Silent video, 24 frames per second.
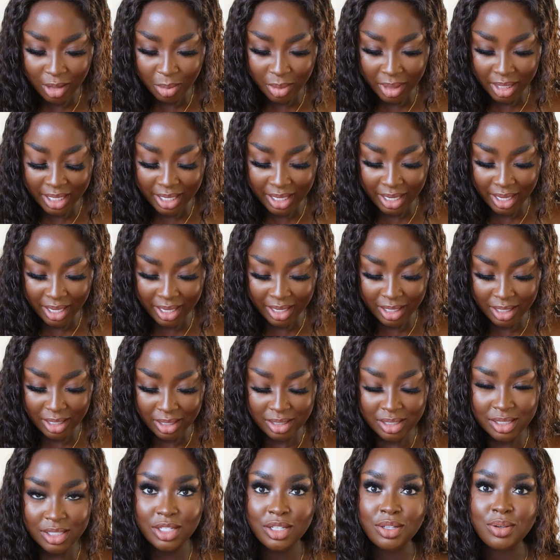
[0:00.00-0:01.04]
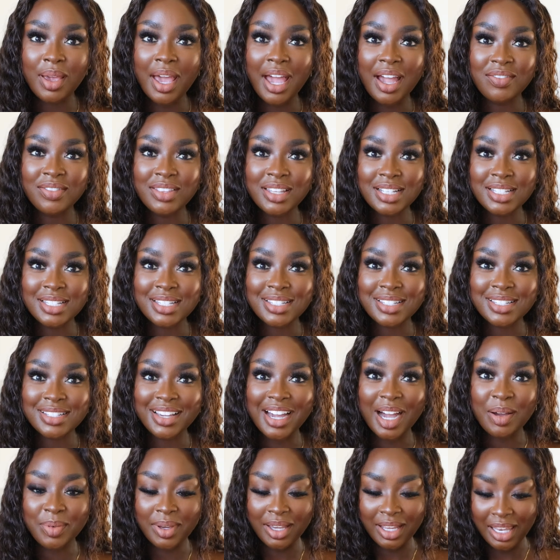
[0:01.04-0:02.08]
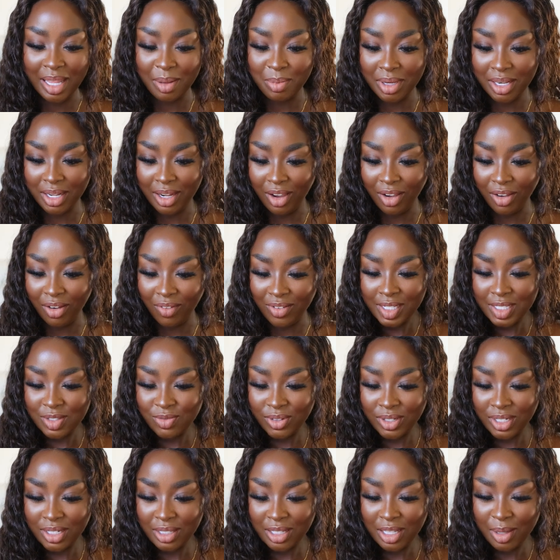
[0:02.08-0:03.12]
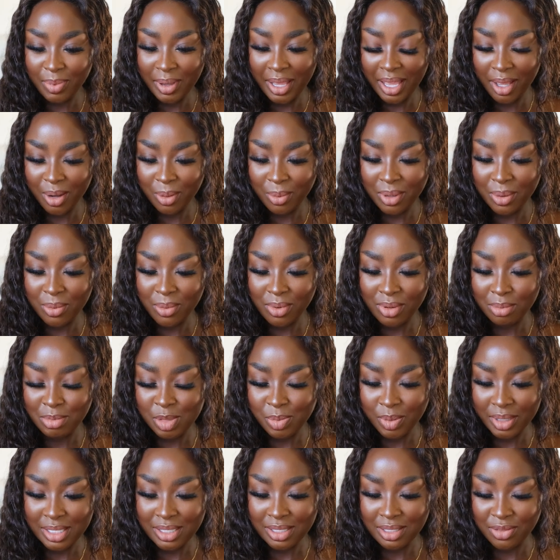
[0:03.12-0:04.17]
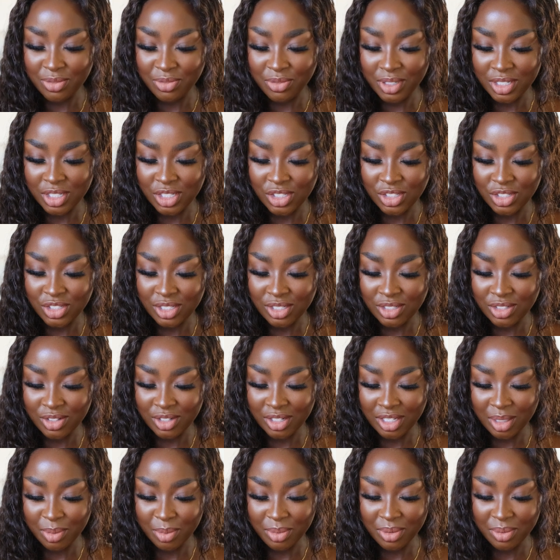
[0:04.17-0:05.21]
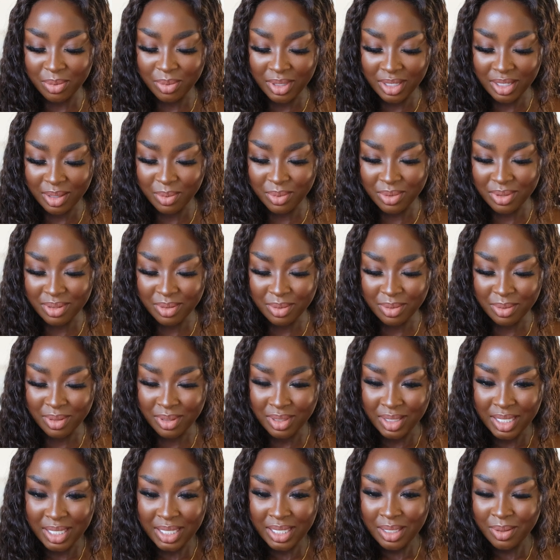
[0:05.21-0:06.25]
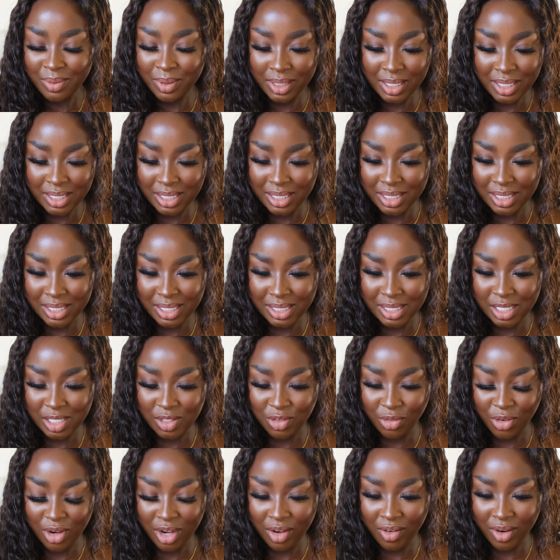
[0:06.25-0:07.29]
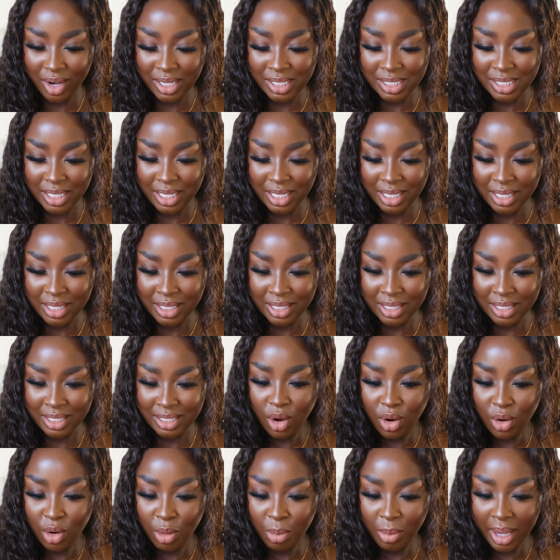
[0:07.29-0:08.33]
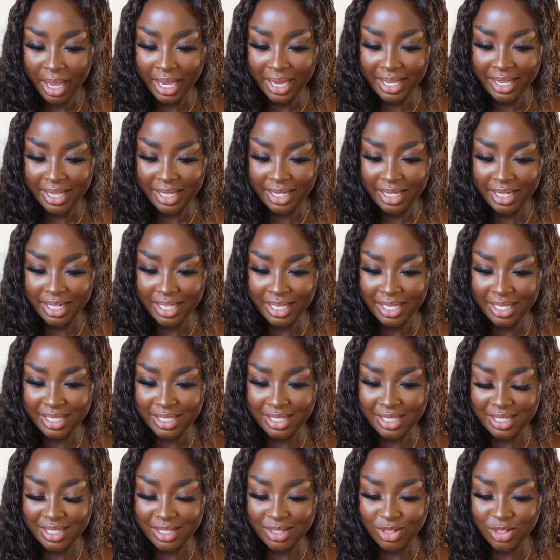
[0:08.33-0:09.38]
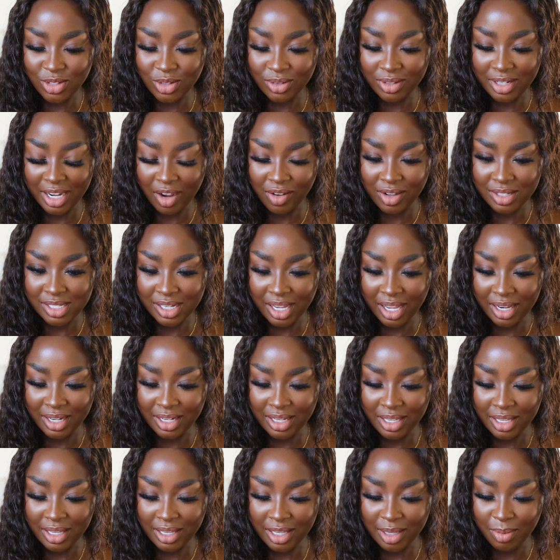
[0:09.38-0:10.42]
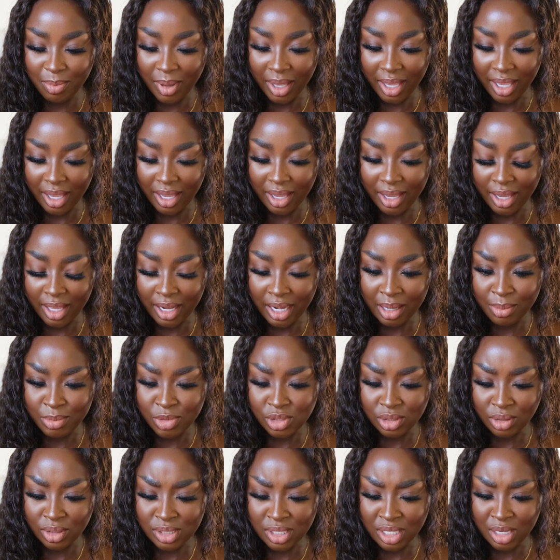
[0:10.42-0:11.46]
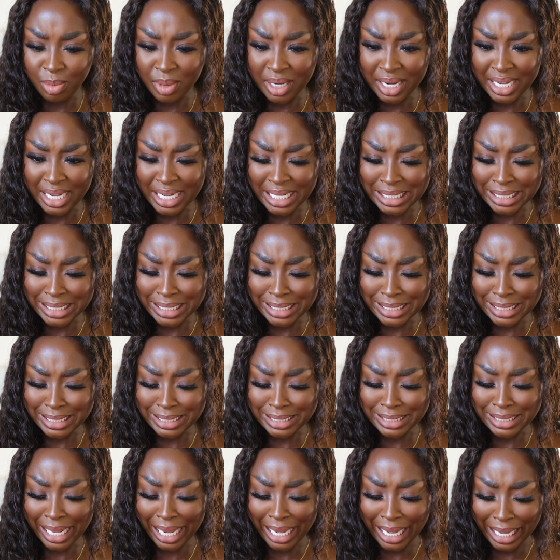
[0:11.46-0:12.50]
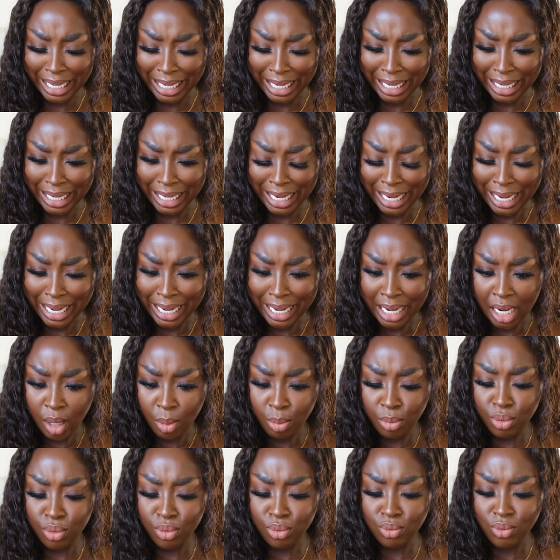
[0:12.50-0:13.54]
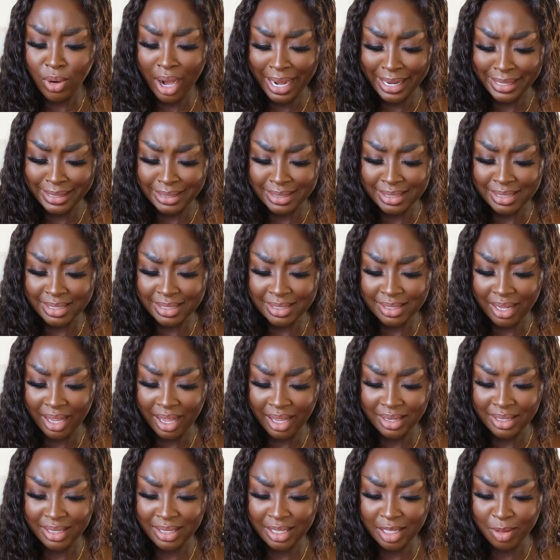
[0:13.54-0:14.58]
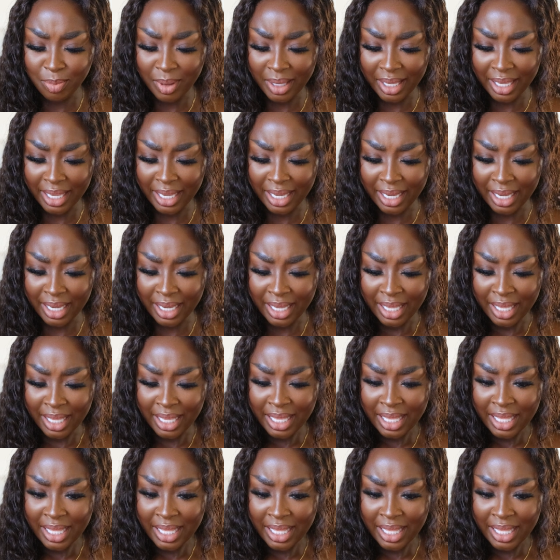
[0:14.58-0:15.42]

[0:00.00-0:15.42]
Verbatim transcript: Oh my God. Do you have this? Comment and let me know. It's vanilla, powdery, warm, spicy, fresh, ginger, amber. What is this? This is Fragrantica. Oh my goodness. So now it's on eBay, and I'm sure it's gonna be an insane price on eBay.